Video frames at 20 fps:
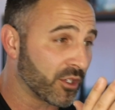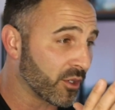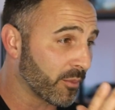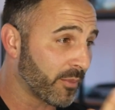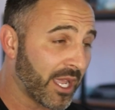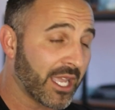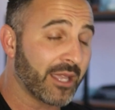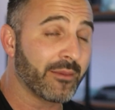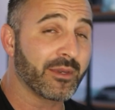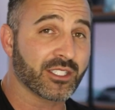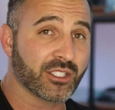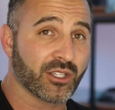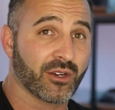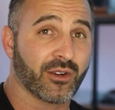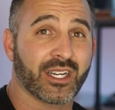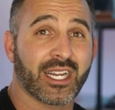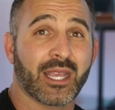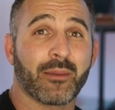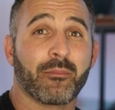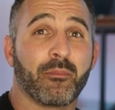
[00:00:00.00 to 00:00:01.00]
payments are
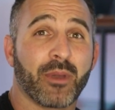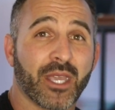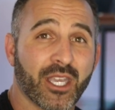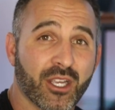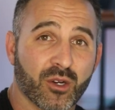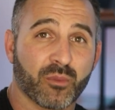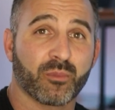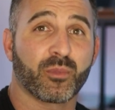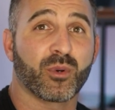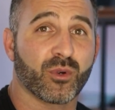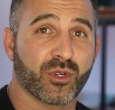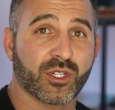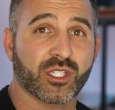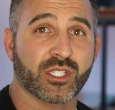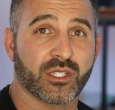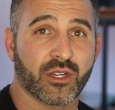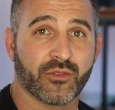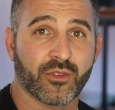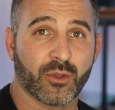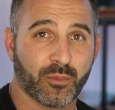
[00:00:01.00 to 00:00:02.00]
on a bigger
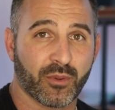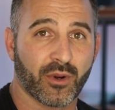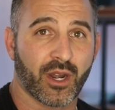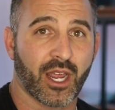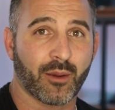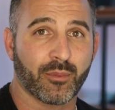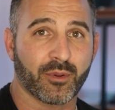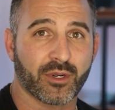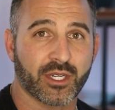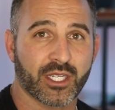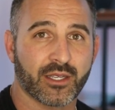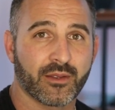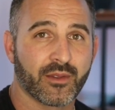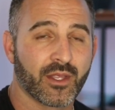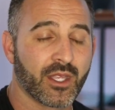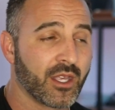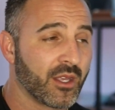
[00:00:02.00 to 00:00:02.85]
portion of the property.